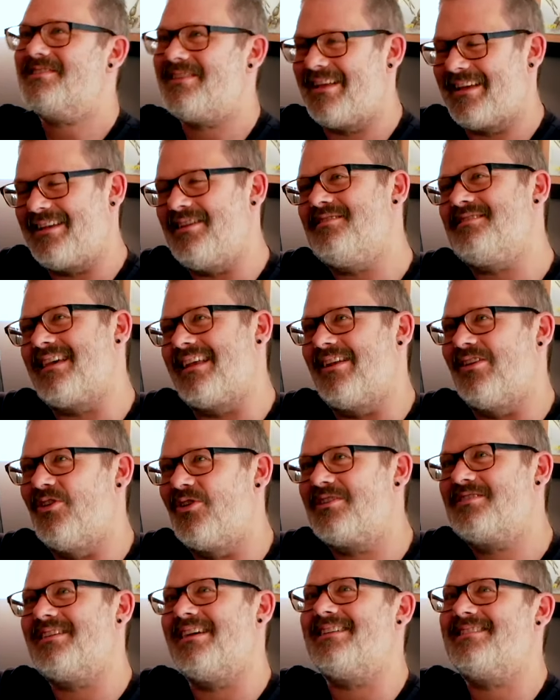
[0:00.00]
like you said it
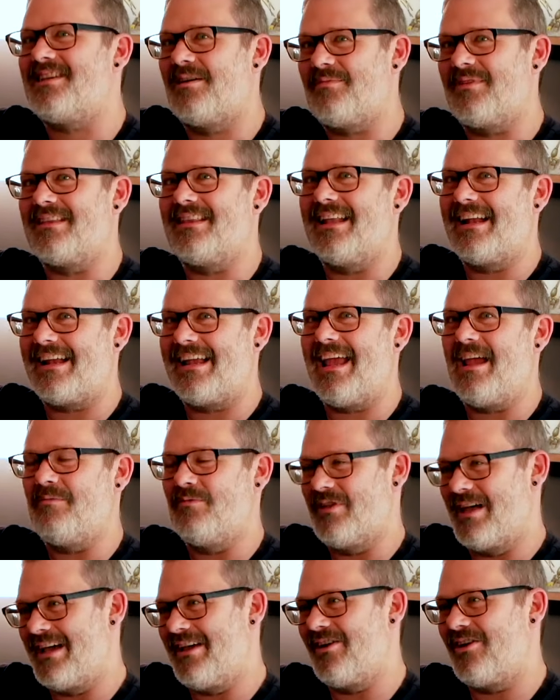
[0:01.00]
looks like something that came
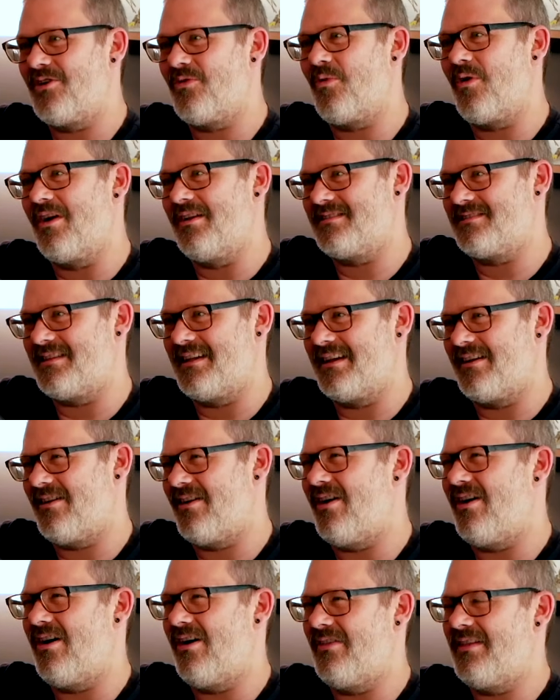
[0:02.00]
later where it's like
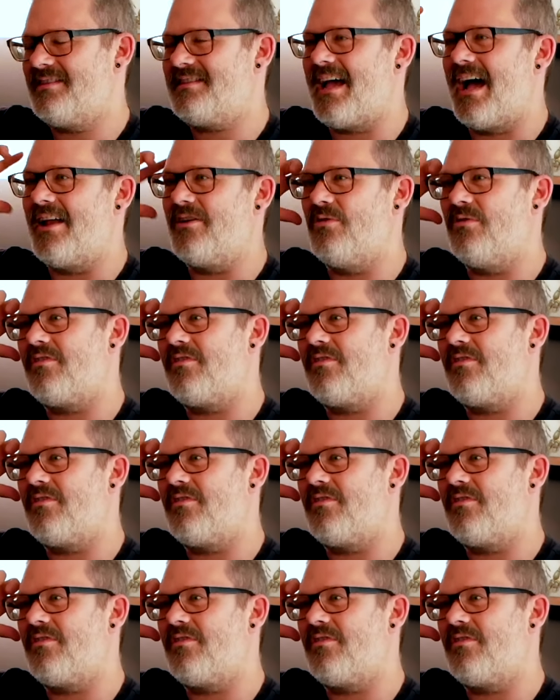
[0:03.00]
oh this had to have